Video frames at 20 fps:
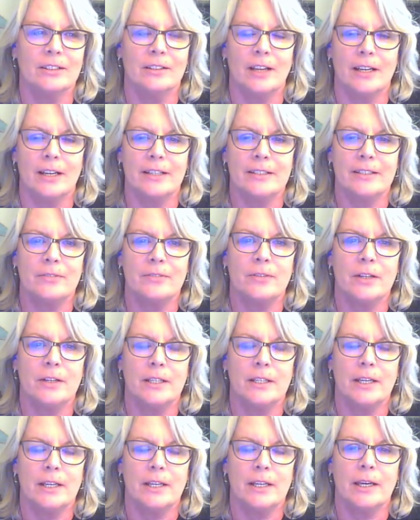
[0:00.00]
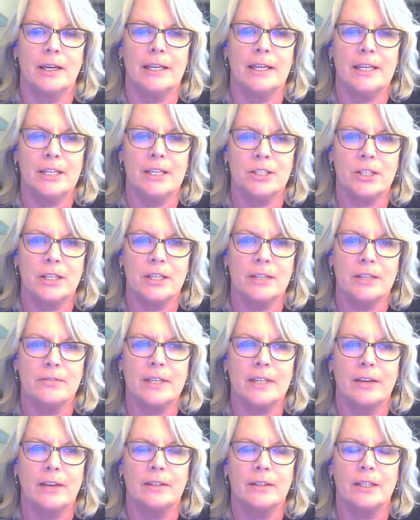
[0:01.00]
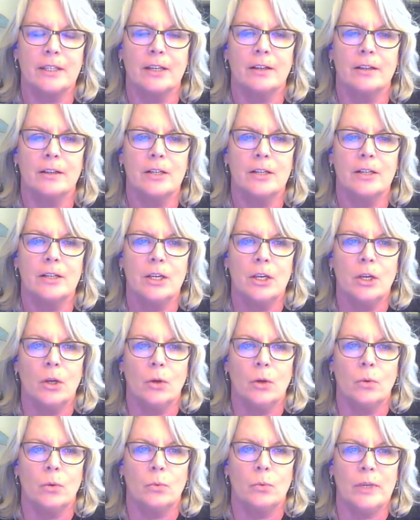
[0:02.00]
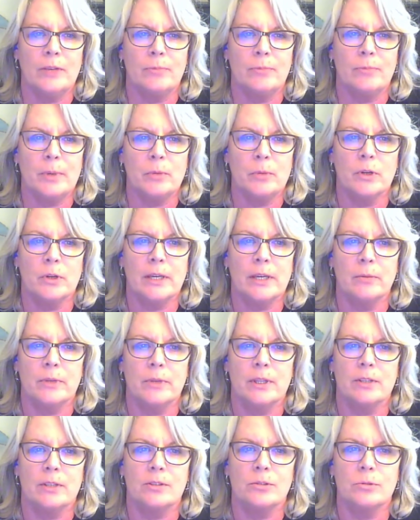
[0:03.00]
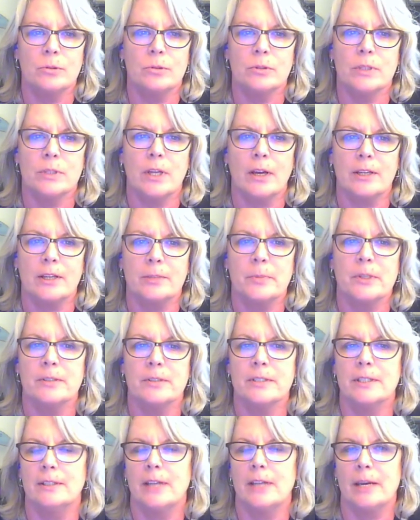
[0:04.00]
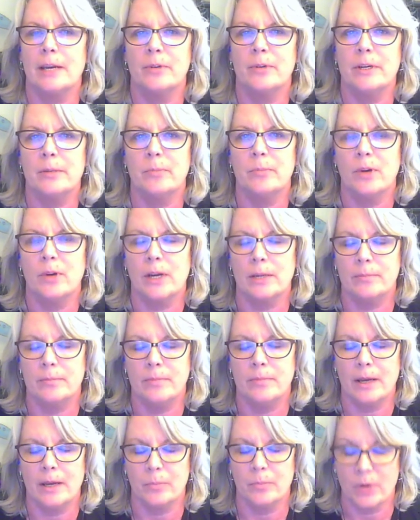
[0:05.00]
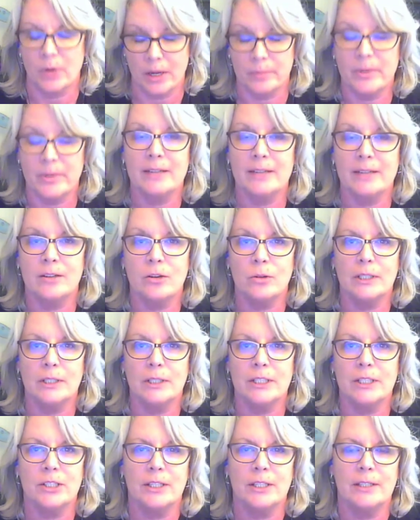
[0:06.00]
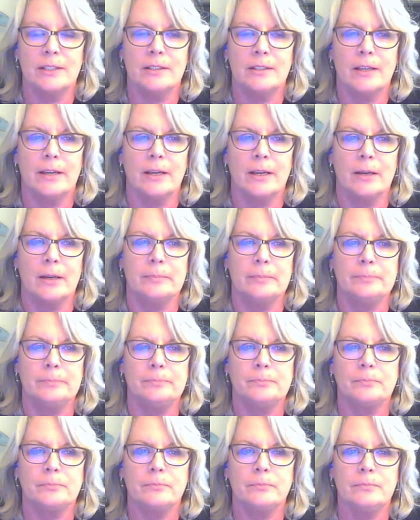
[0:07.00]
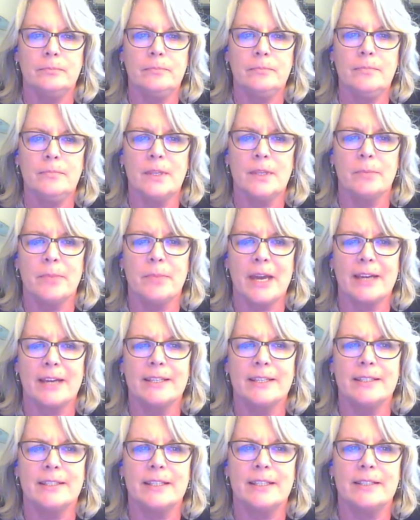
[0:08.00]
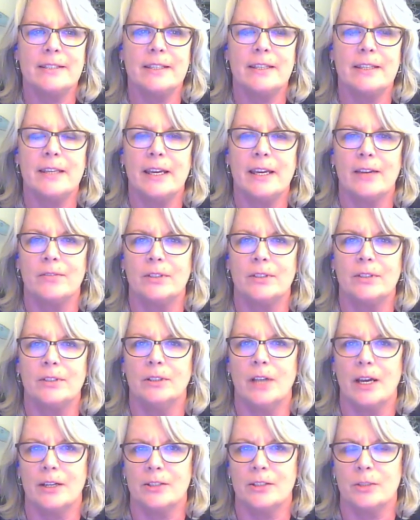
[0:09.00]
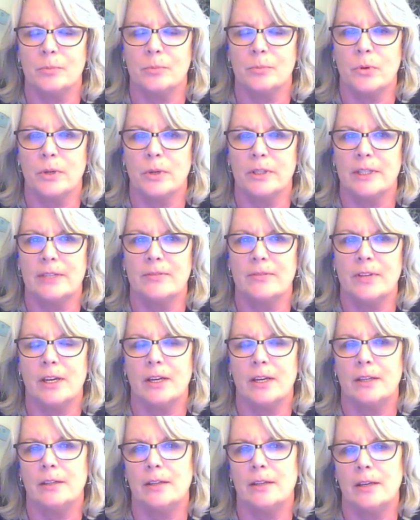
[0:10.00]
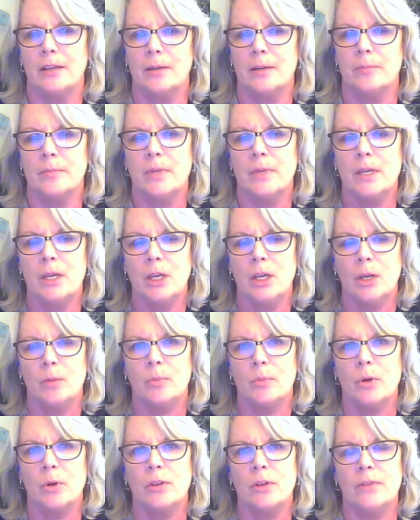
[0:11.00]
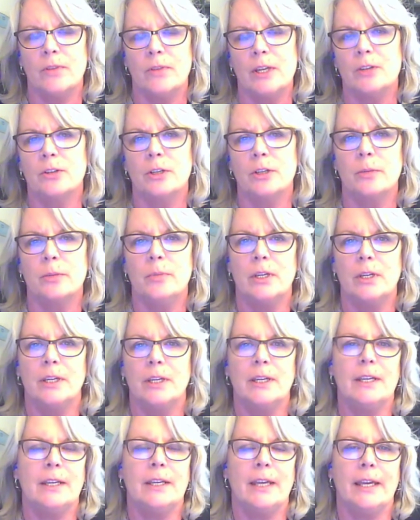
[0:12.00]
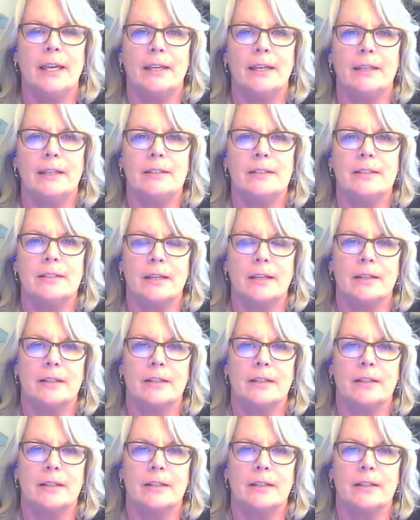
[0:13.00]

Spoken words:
a lot of different initiatives out there. We've been working with the Schools, Hospitals, and Library Broadband Coalition back in DC. They have a lot of support. They've got both a vendor community and